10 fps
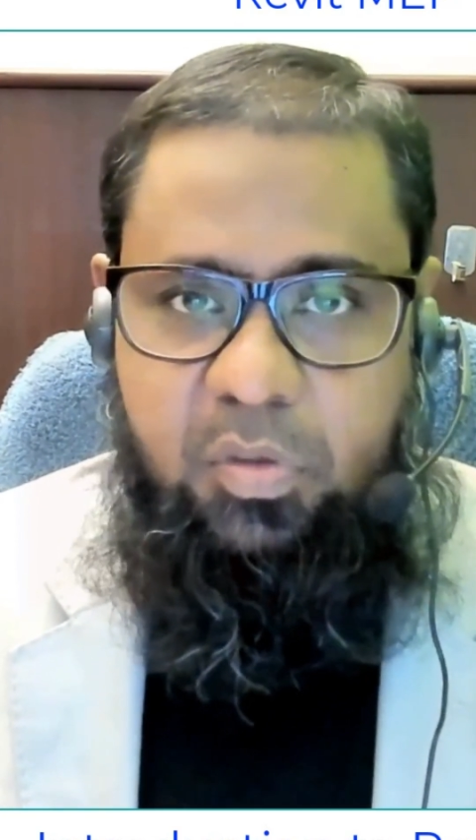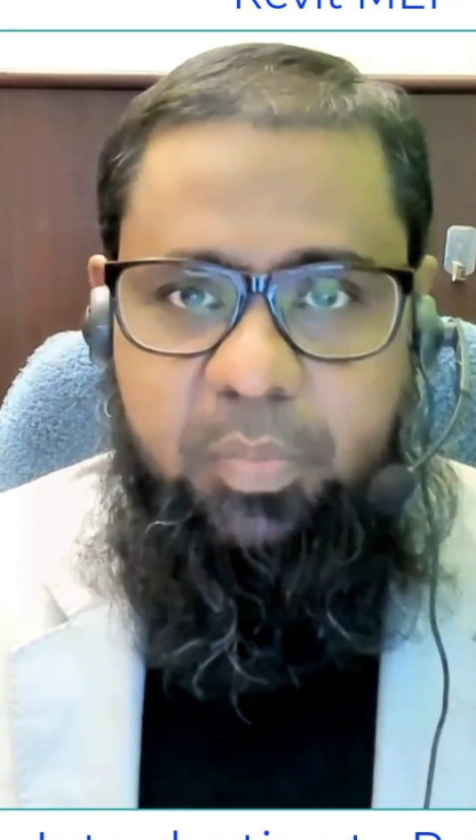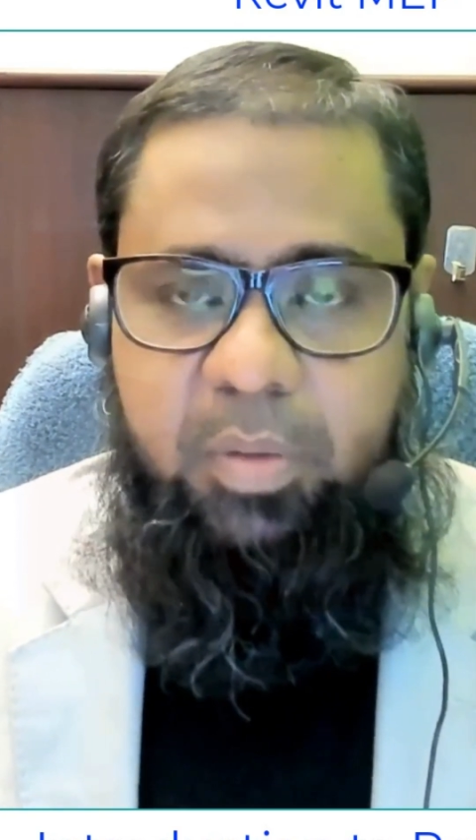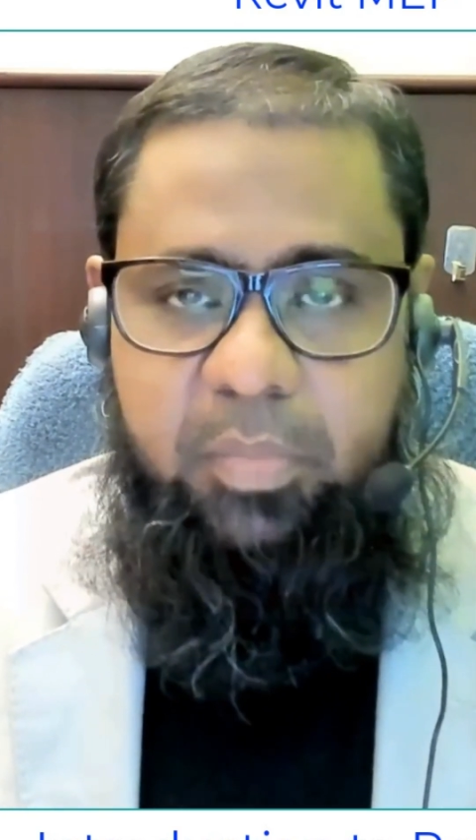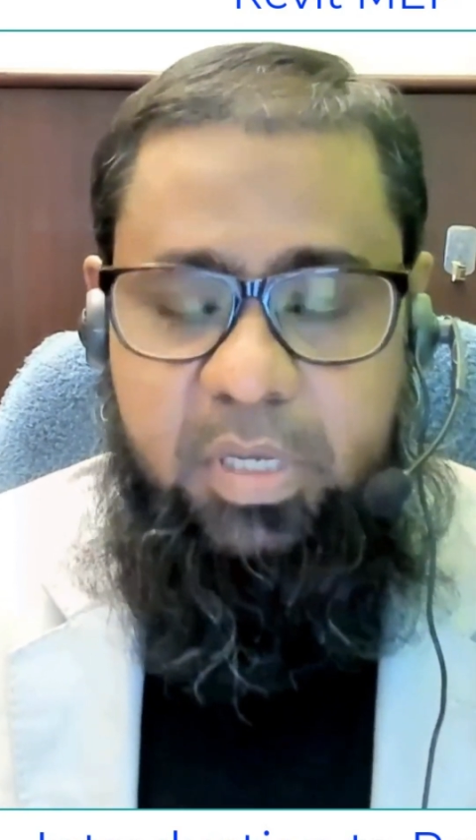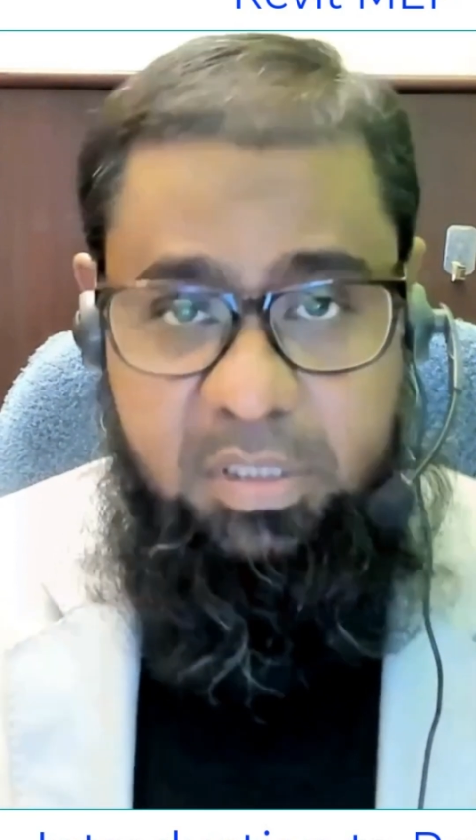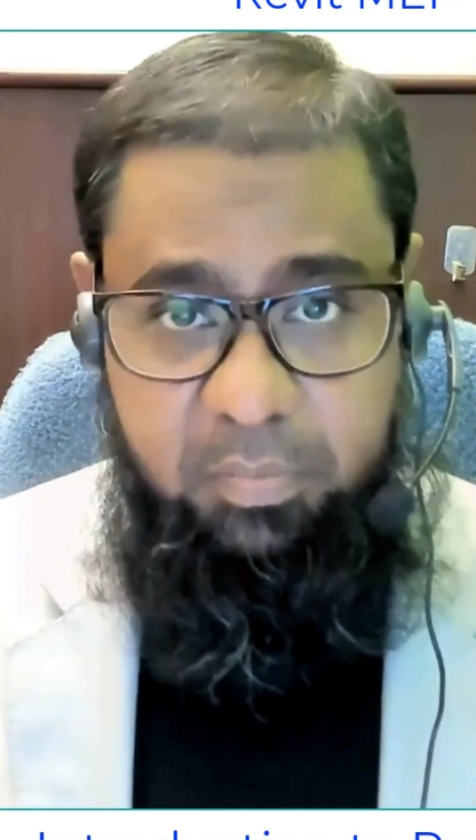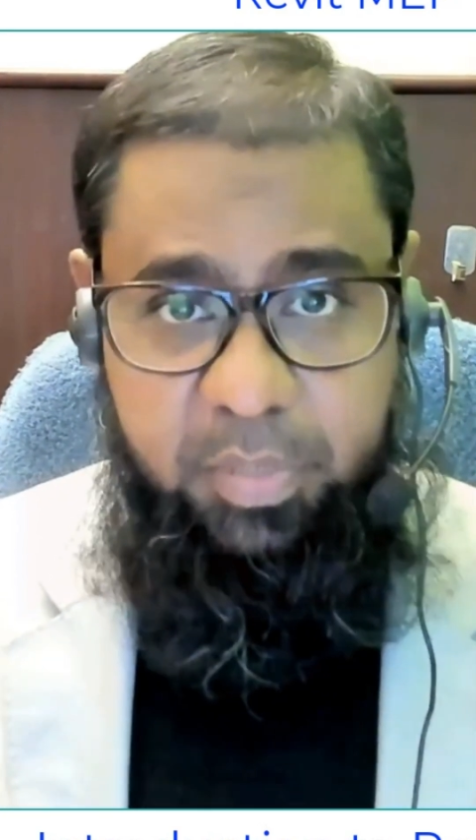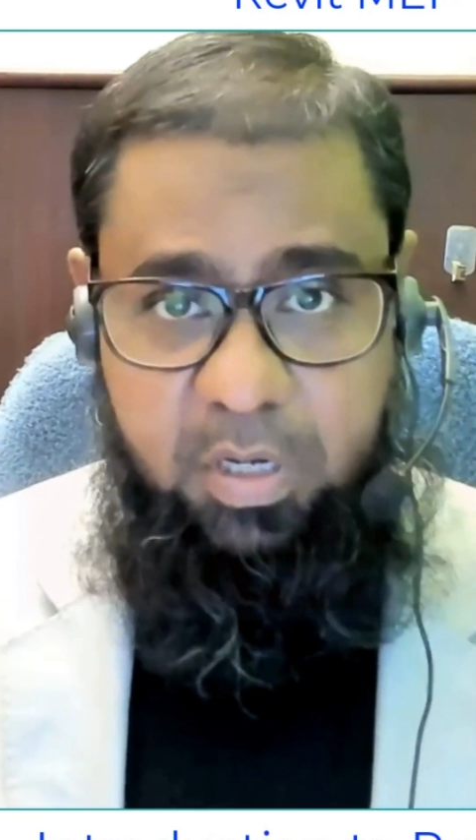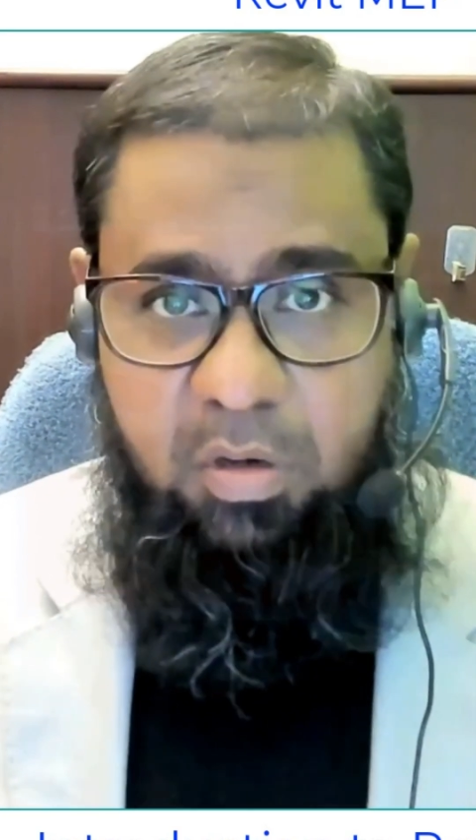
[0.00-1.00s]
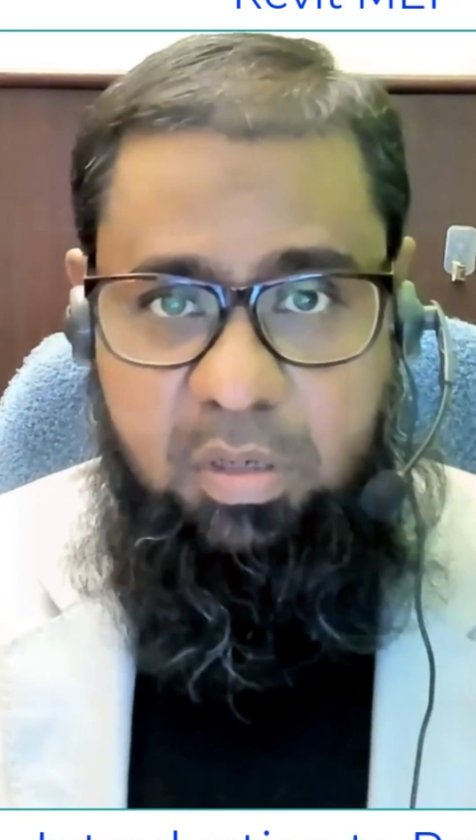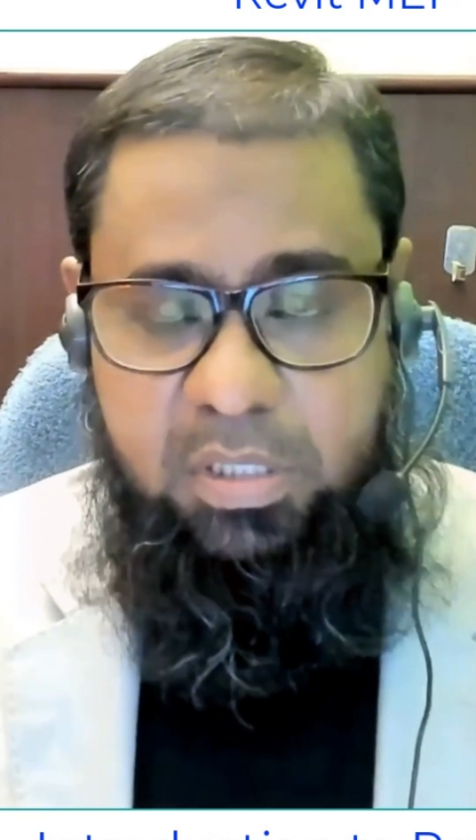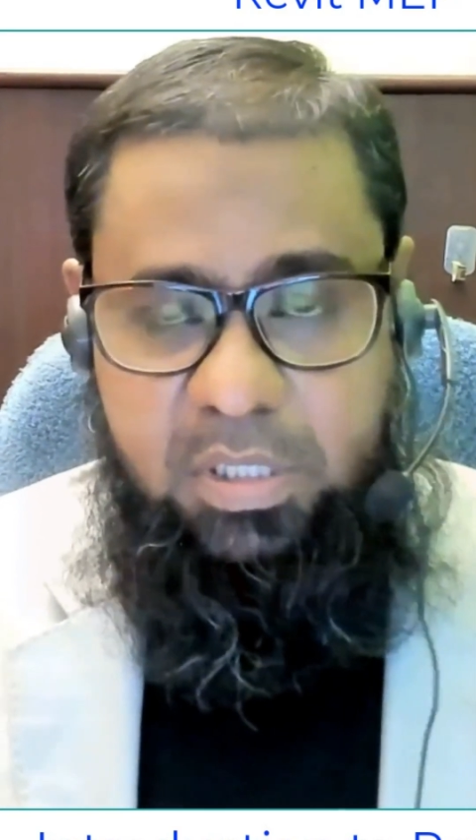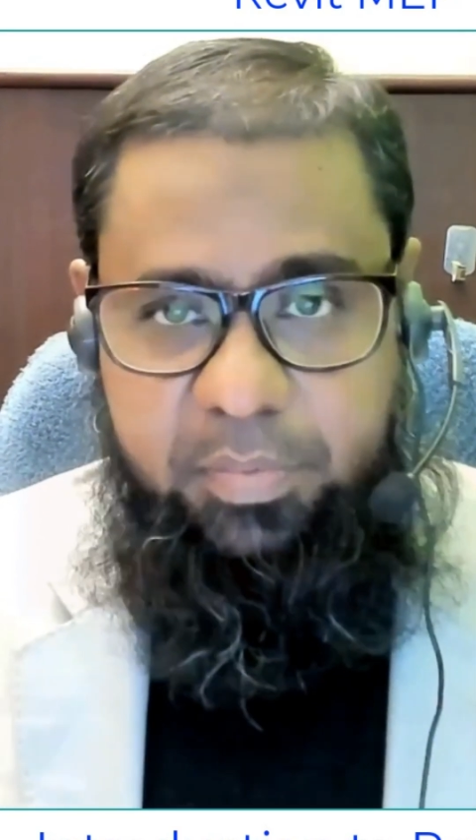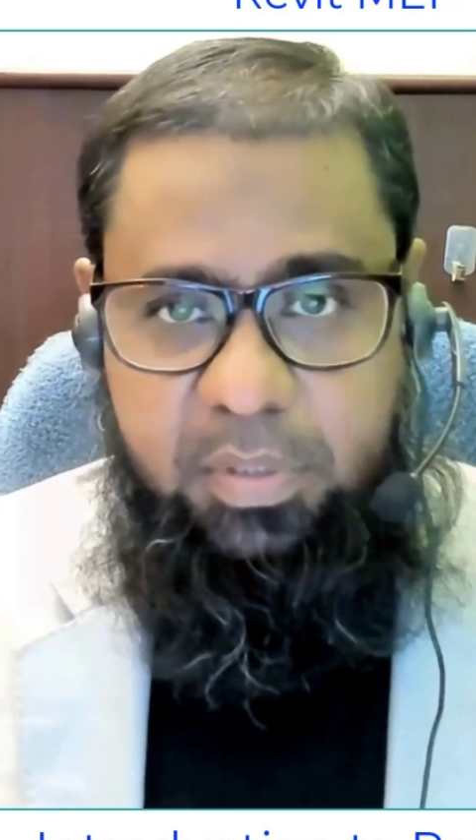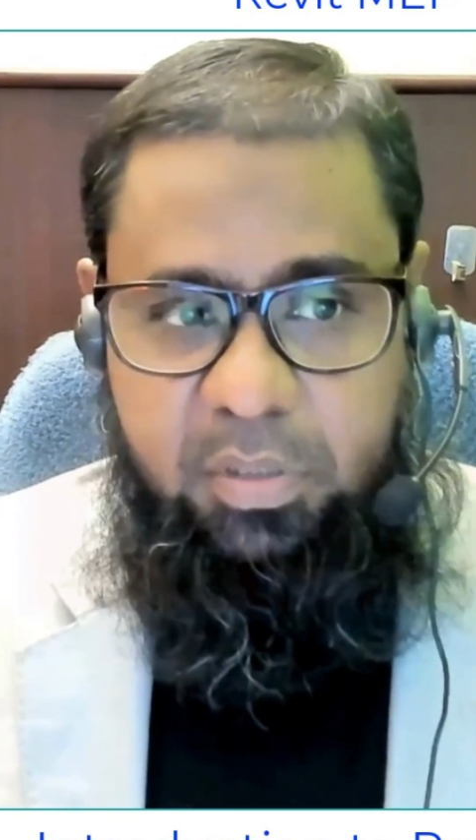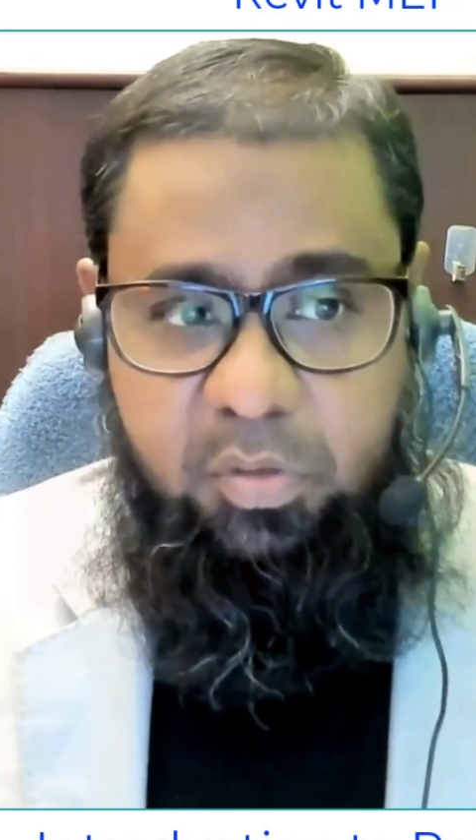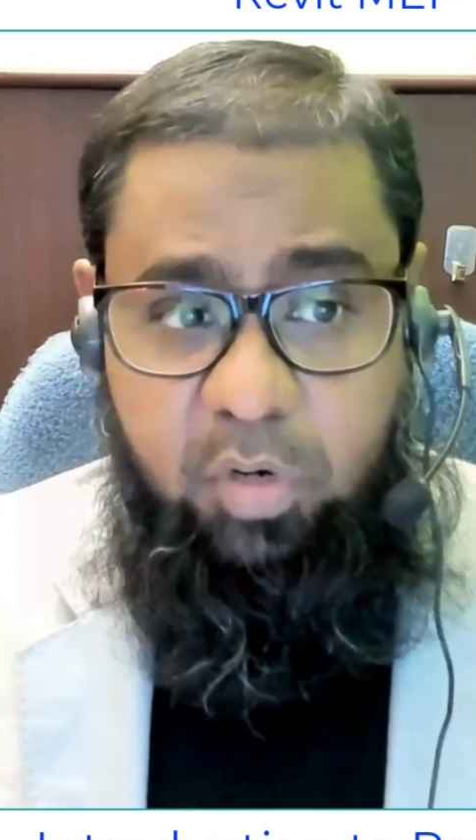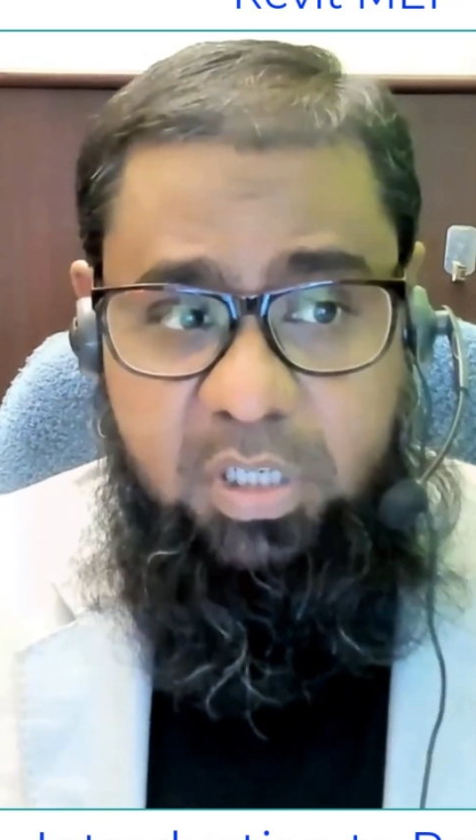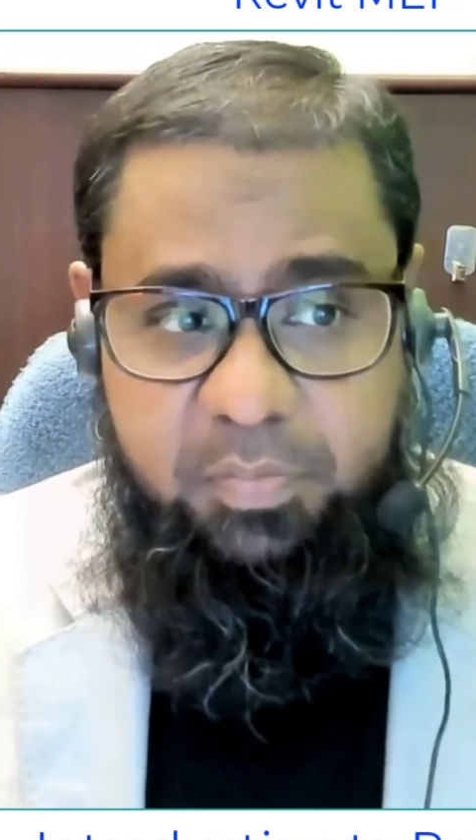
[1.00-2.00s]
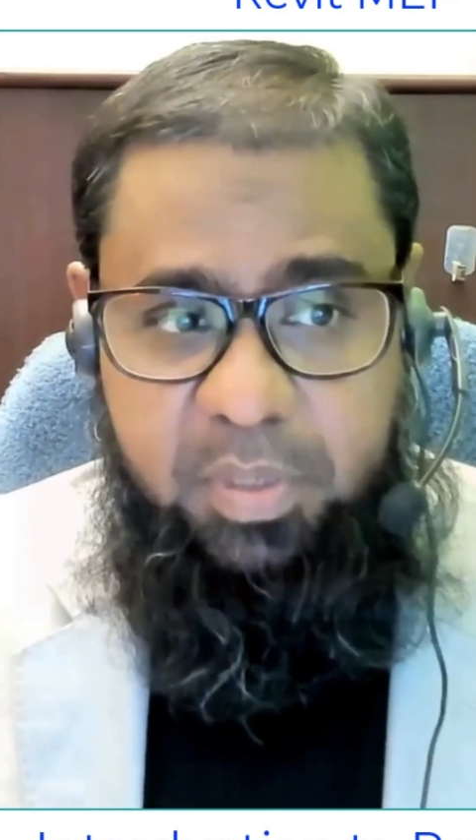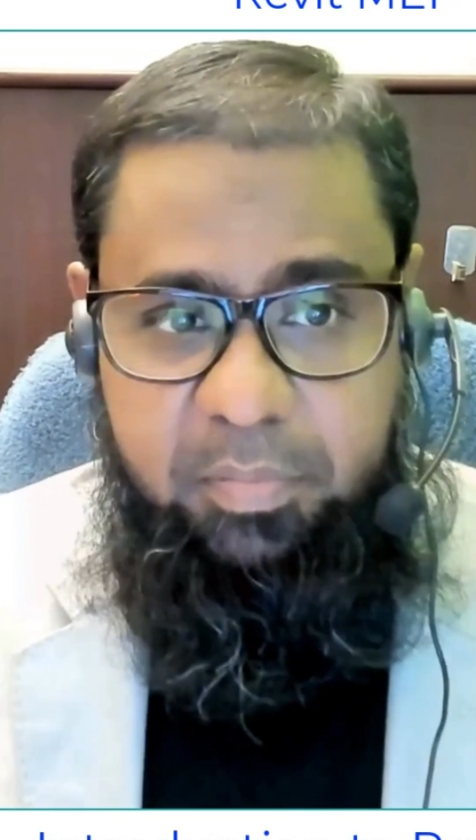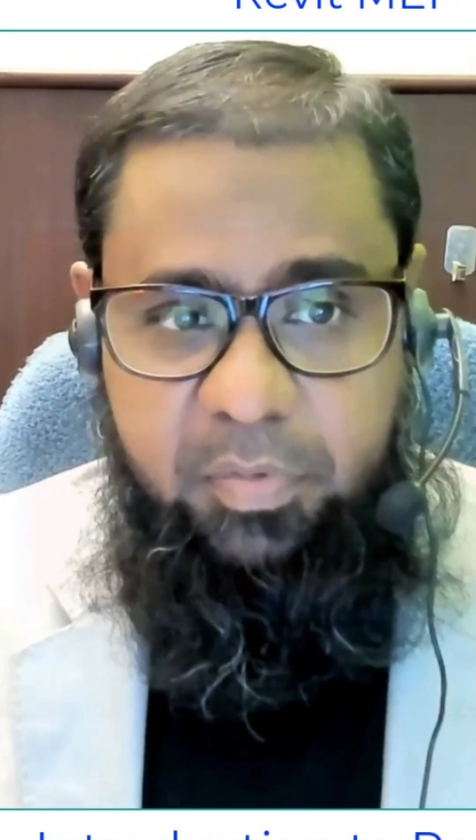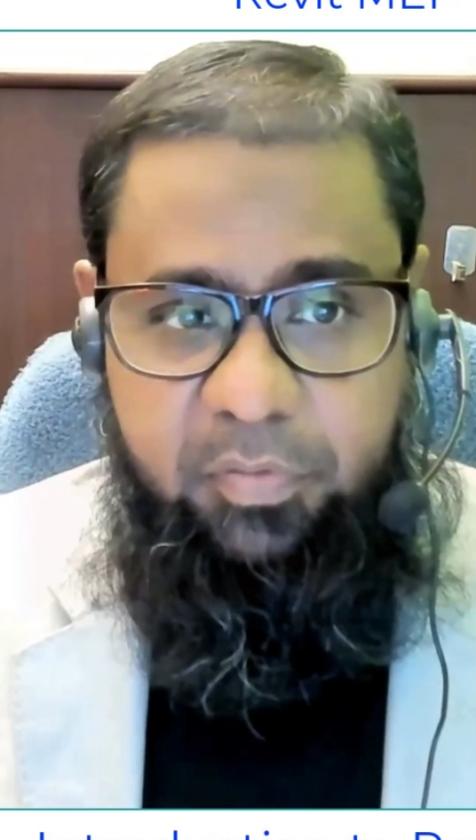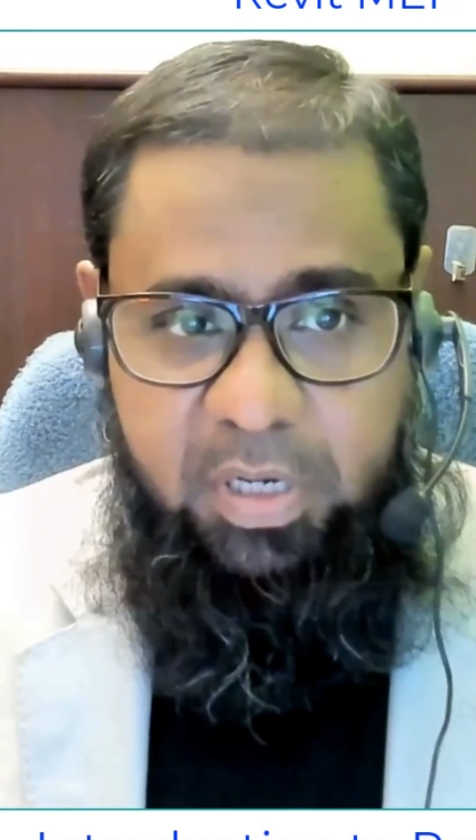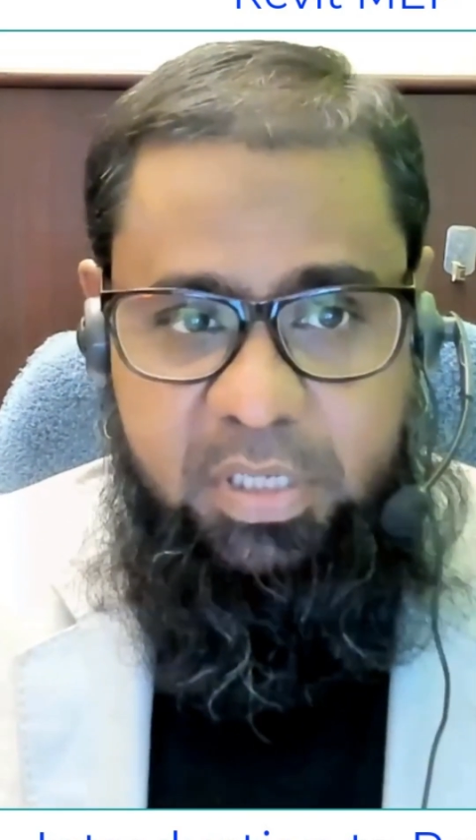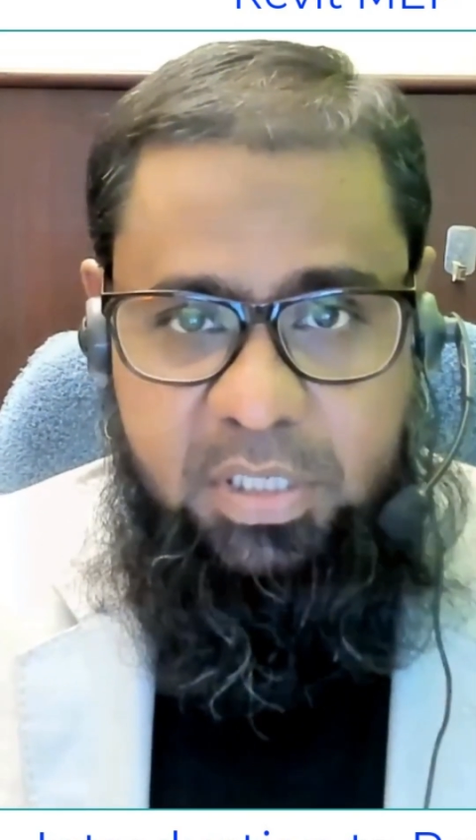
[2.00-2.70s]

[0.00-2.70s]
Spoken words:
So BIM is a big concept. So what is BIM? We'll